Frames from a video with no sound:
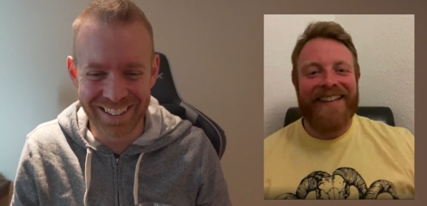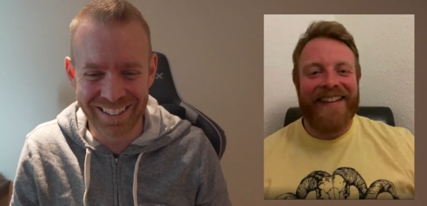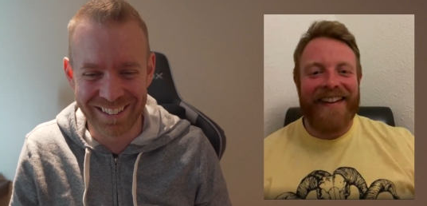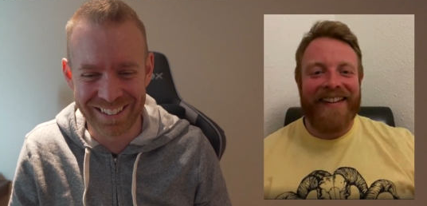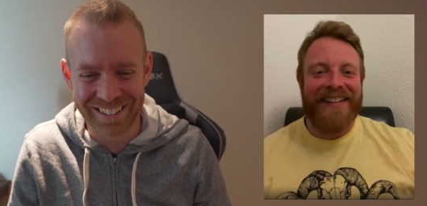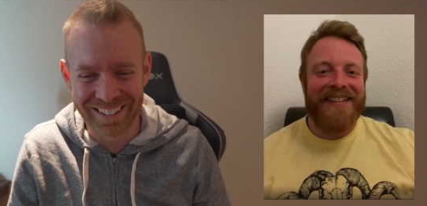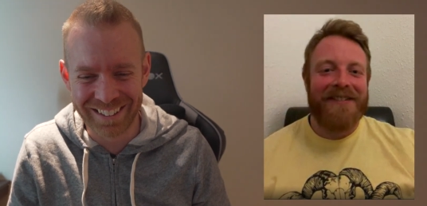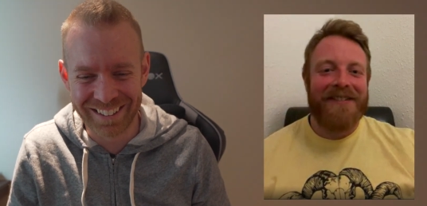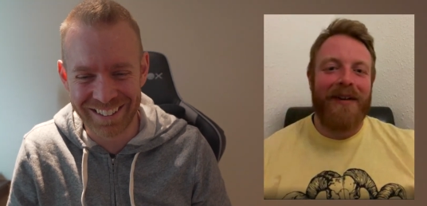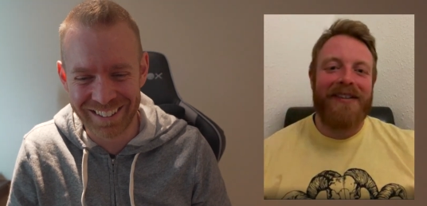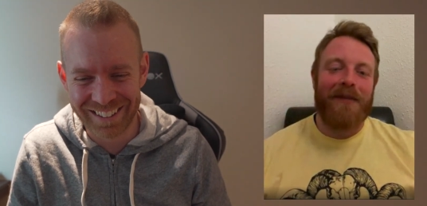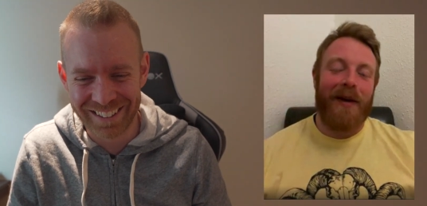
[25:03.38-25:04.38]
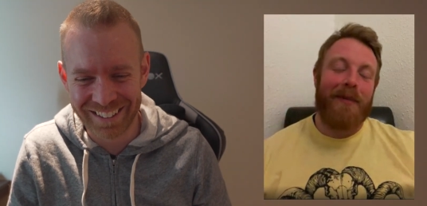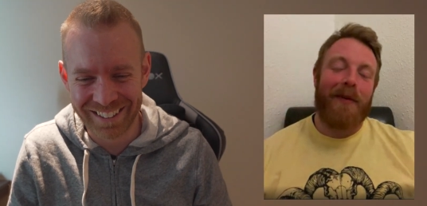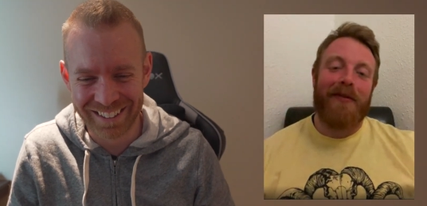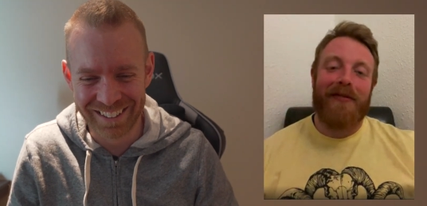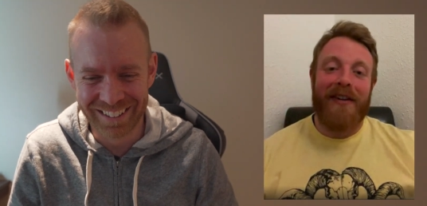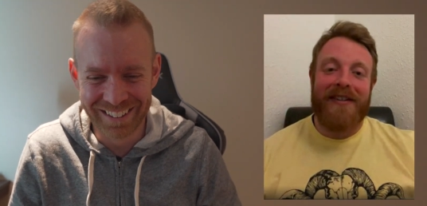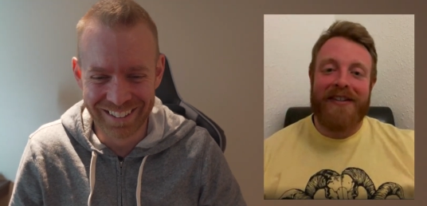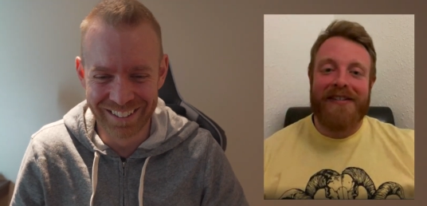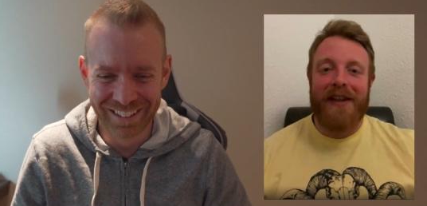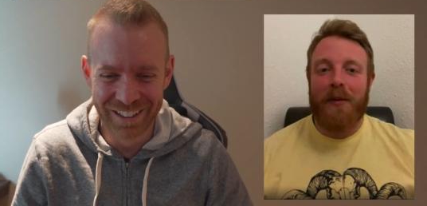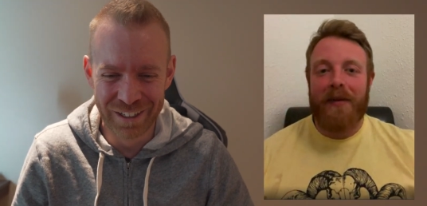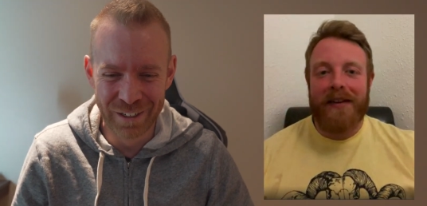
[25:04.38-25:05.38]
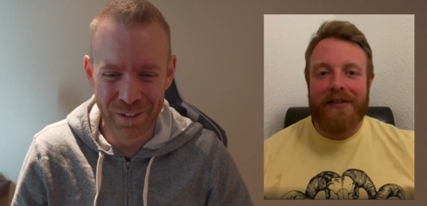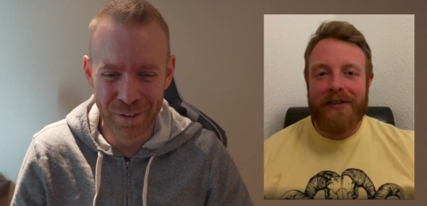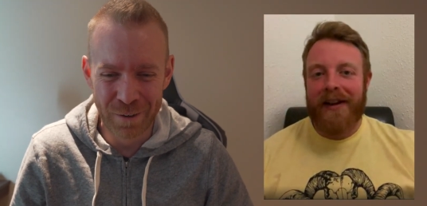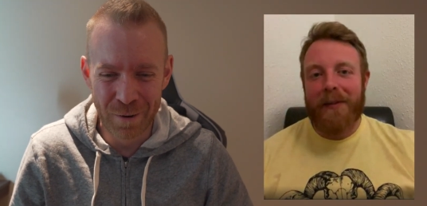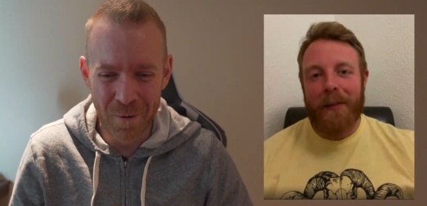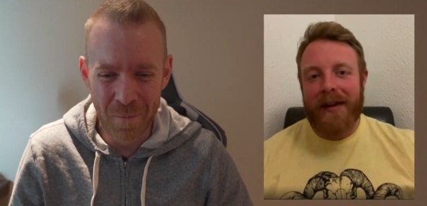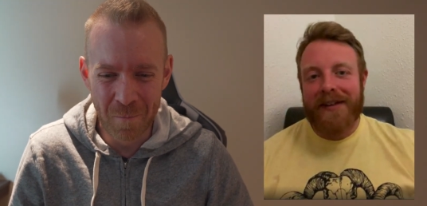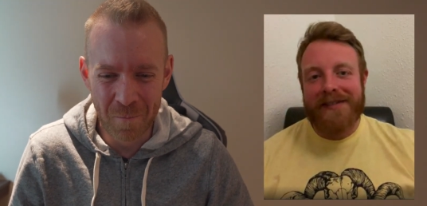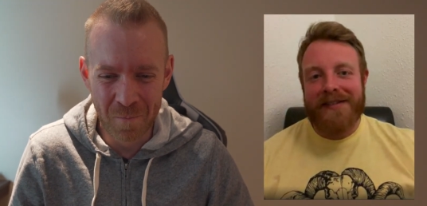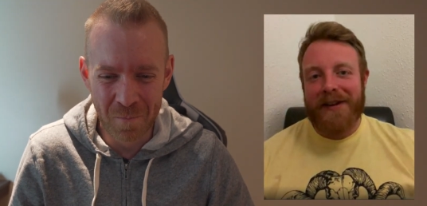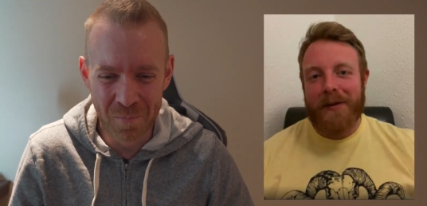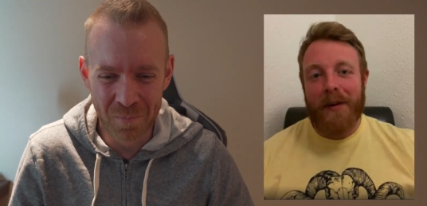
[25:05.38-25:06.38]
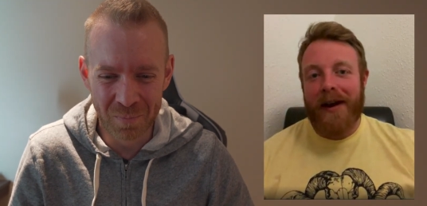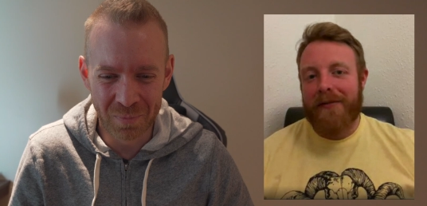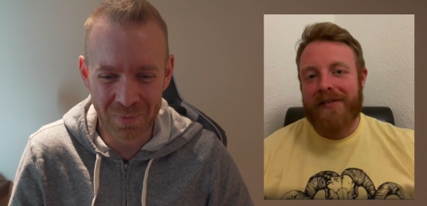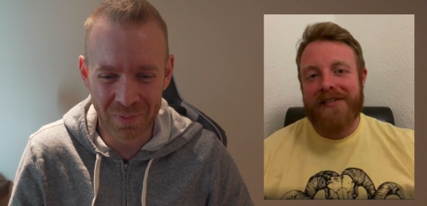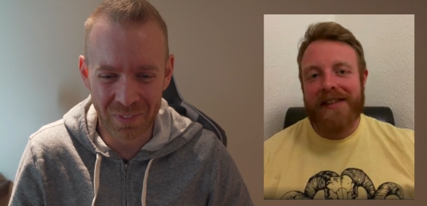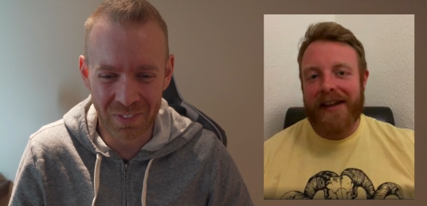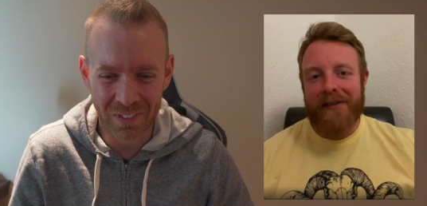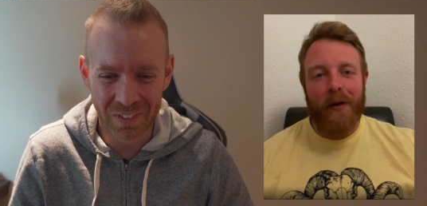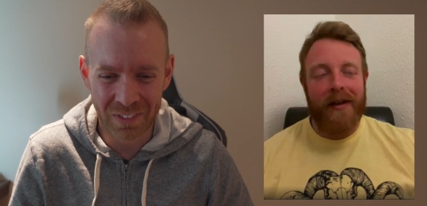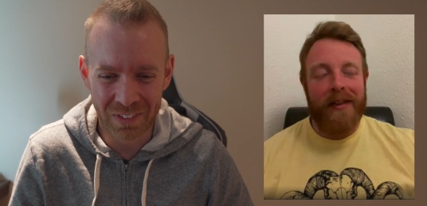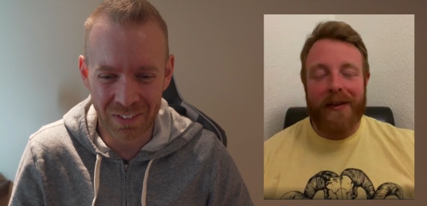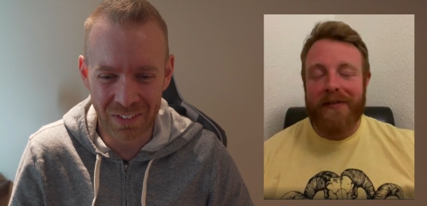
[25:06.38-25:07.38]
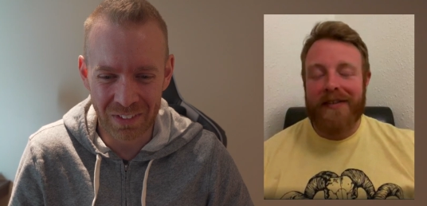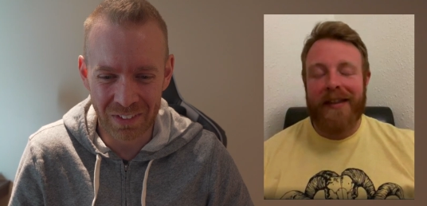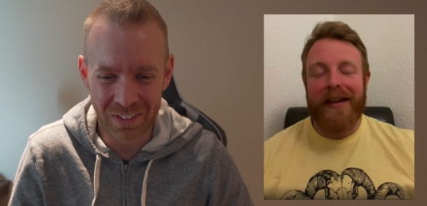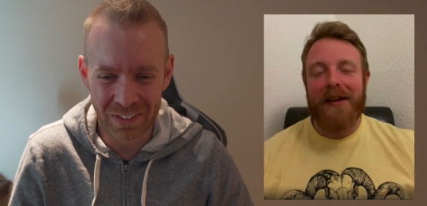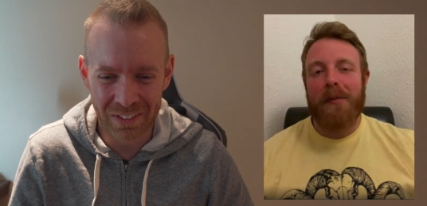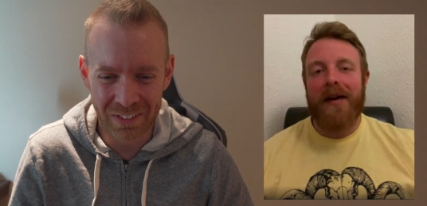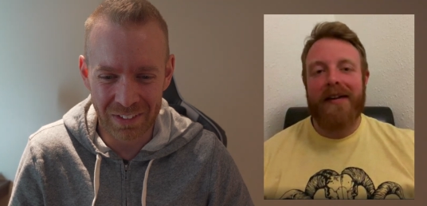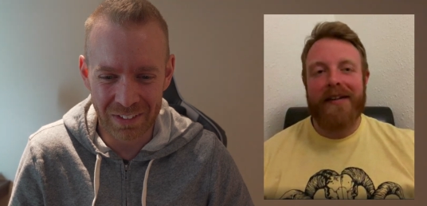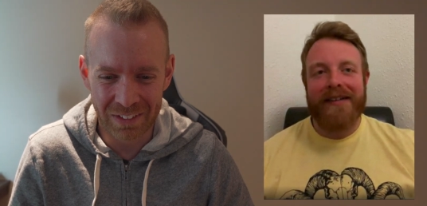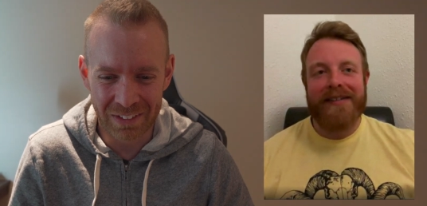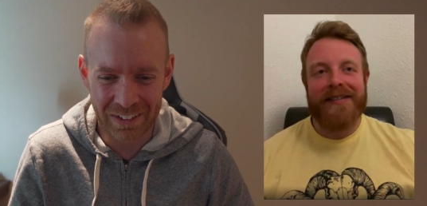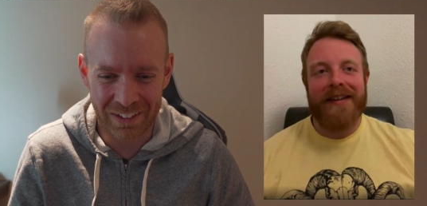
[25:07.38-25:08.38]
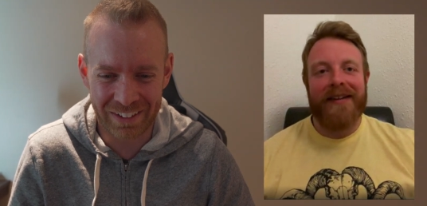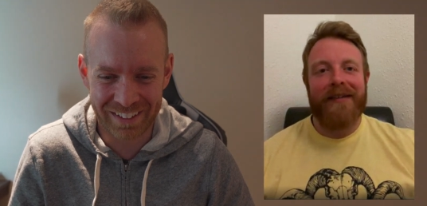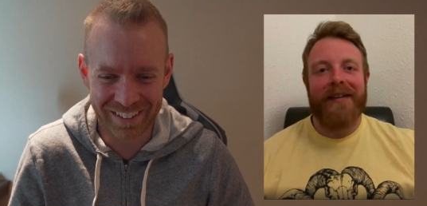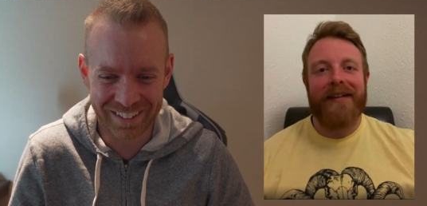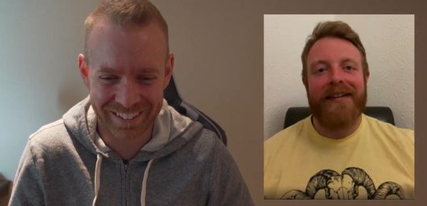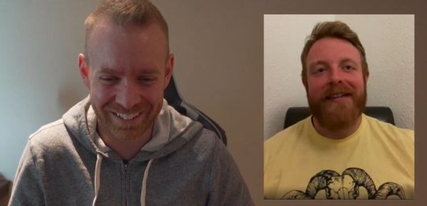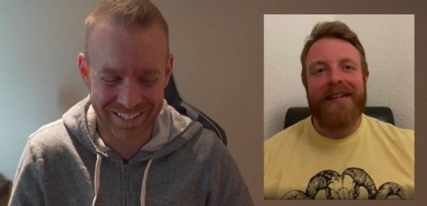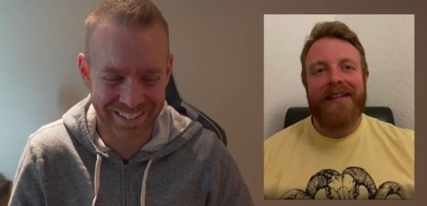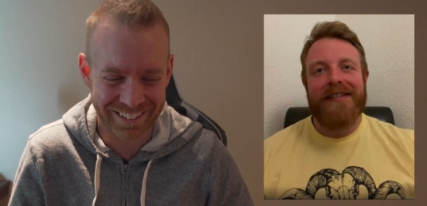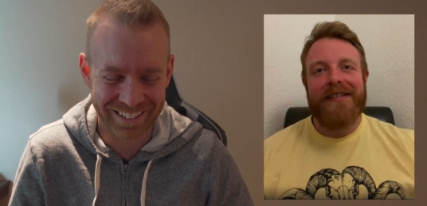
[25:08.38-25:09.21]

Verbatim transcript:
Speaker 1: yeah, it's, it's, way more fun just opening training peaks and doing whatever's there rather than having to think about it. So, uh,